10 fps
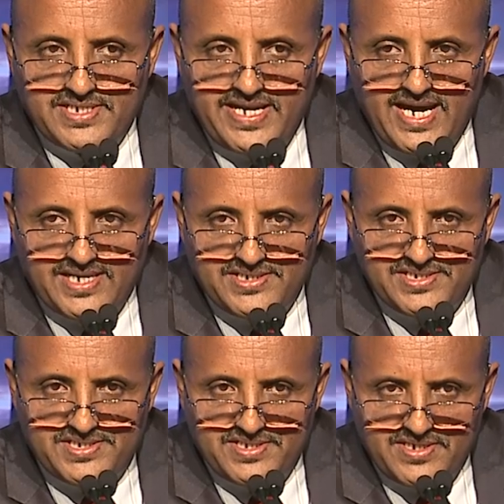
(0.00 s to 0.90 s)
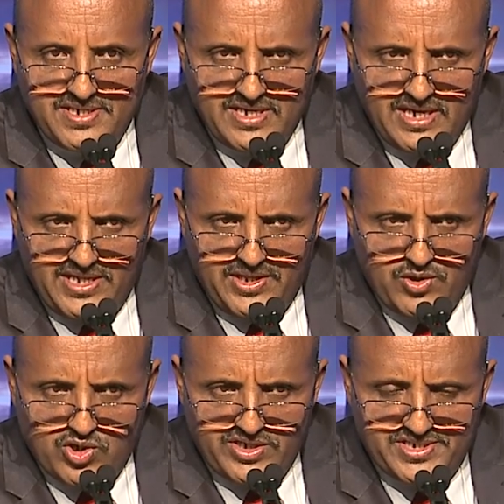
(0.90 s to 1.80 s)
the largest and the
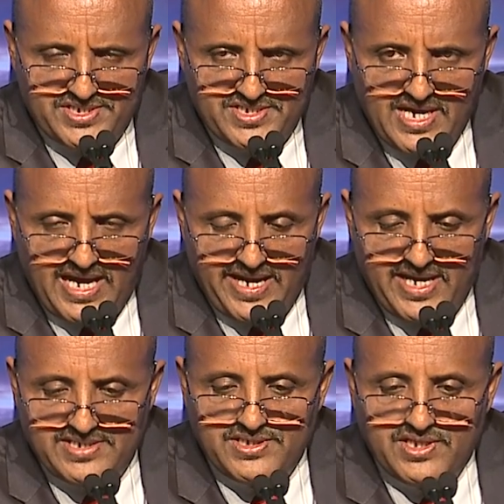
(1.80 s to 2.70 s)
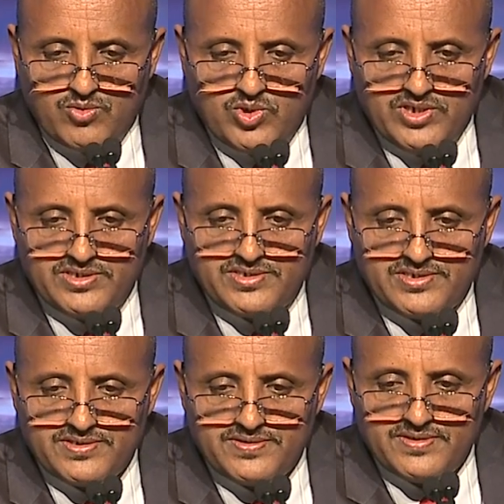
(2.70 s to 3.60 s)
oldest alliance in the
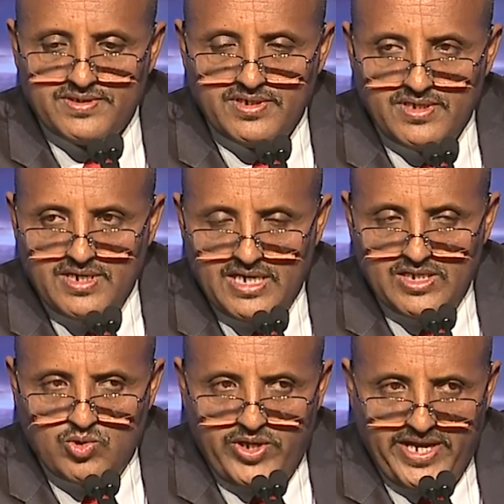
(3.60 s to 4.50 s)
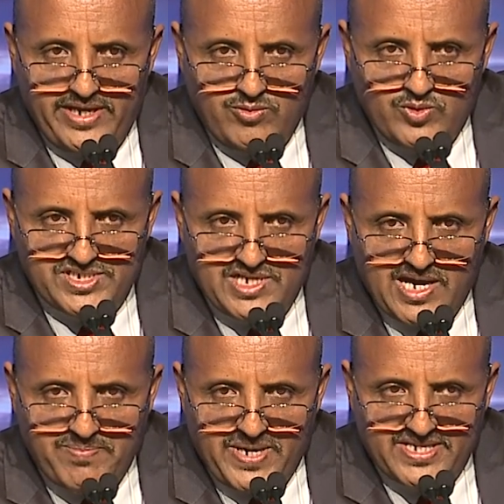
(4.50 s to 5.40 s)
world. Today, with
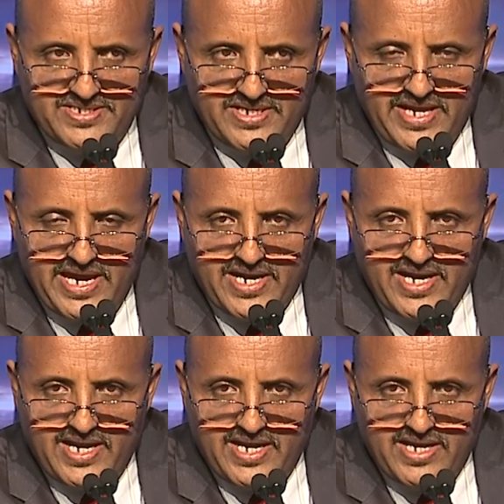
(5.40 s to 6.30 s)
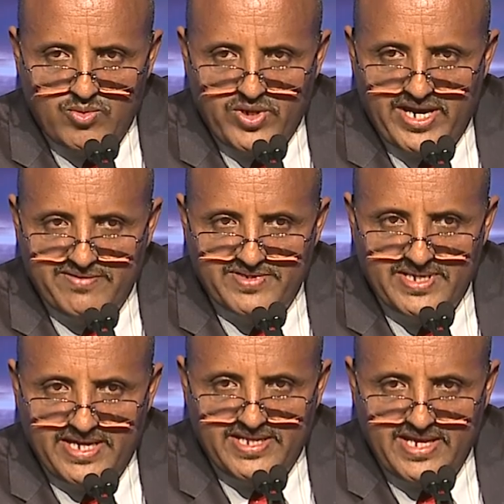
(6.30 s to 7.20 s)
our partner Air Canada, we cover
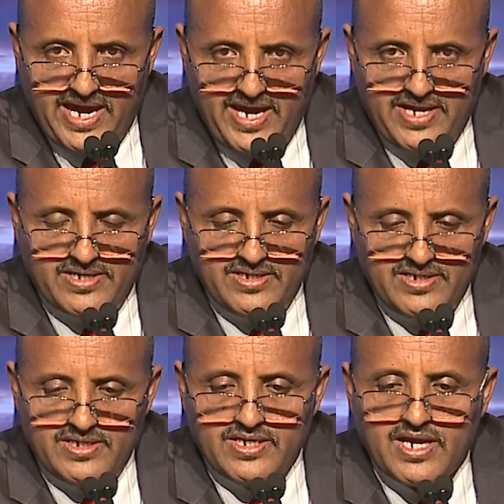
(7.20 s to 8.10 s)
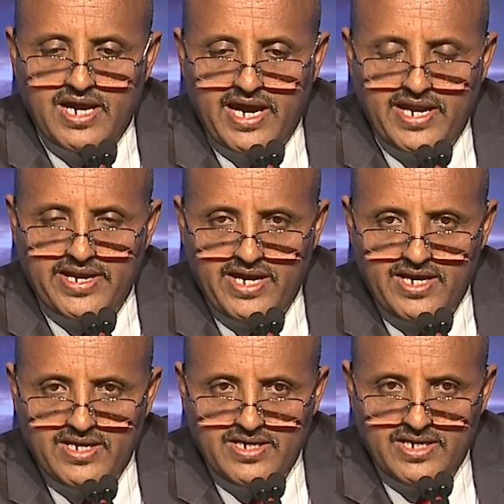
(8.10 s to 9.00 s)
the entire
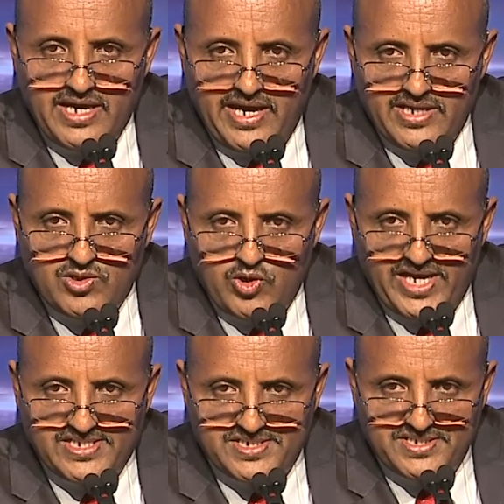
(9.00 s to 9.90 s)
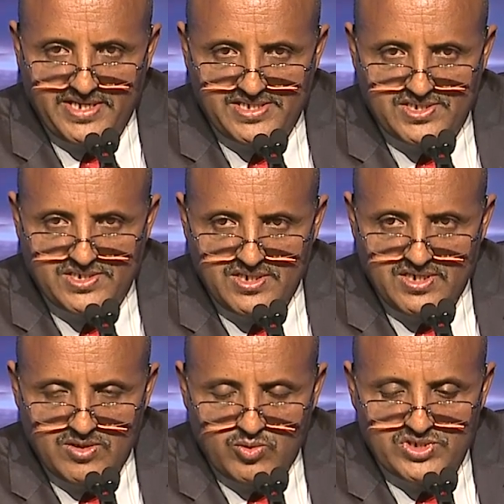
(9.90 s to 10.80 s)
Canada and the United States
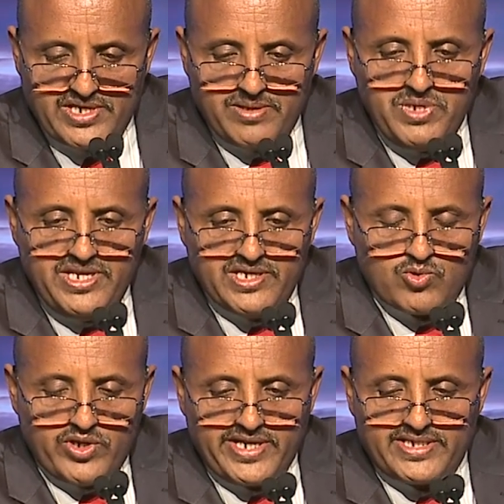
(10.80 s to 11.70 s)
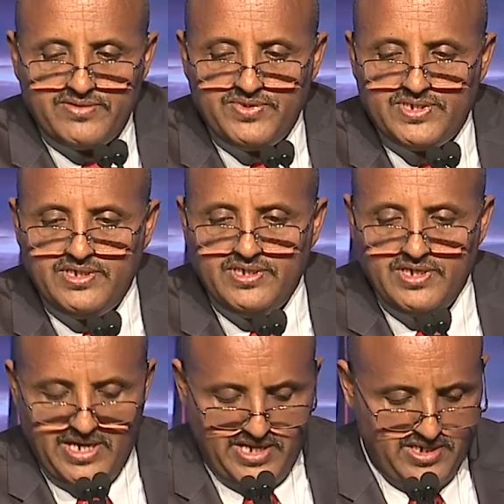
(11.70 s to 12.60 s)
with an immediate connectivity
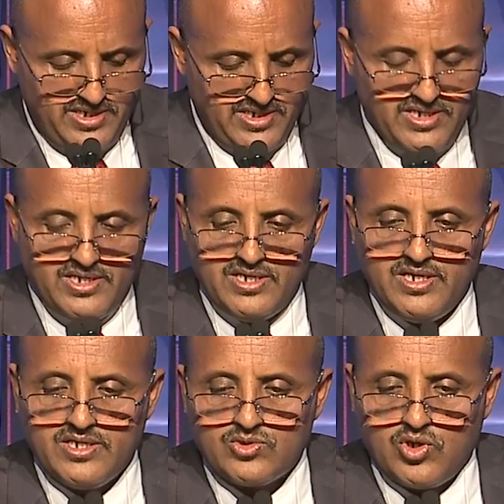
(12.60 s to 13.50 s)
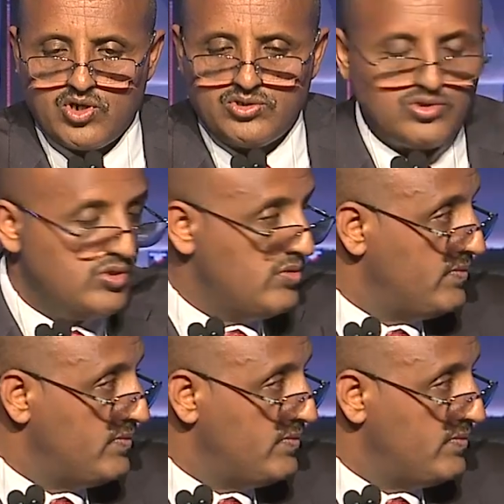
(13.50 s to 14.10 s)
in Toronto.